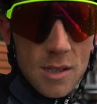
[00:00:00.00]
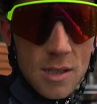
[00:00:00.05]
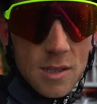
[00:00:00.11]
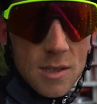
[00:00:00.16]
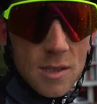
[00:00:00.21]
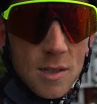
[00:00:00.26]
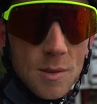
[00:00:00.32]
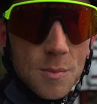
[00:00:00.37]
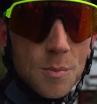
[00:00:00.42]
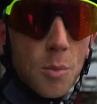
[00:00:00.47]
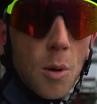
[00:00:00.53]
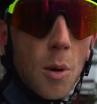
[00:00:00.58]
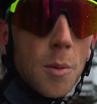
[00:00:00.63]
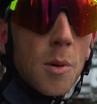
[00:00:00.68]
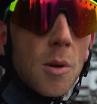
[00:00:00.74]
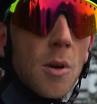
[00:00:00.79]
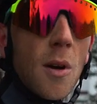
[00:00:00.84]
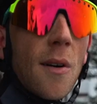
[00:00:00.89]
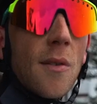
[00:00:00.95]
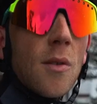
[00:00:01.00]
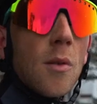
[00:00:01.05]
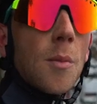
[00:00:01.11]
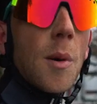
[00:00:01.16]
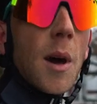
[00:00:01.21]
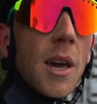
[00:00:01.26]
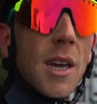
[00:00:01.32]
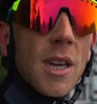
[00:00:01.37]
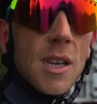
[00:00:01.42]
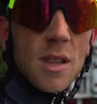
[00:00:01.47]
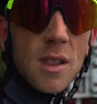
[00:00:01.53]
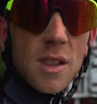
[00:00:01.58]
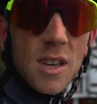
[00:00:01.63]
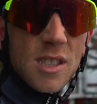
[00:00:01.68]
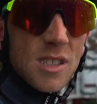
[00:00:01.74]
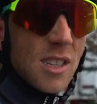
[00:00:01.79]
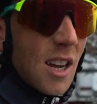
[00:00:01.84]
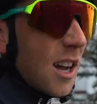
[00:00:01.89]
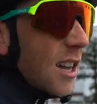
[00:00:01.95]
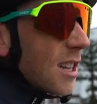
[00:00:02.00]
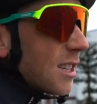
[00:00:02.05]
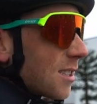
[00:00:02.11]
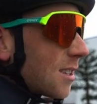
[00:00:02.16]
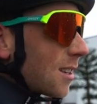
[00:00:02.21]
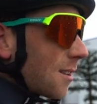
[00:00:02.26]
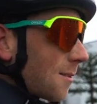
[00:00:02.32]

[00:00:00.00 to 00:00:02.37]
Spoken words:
his proper gravel bike and thick tires.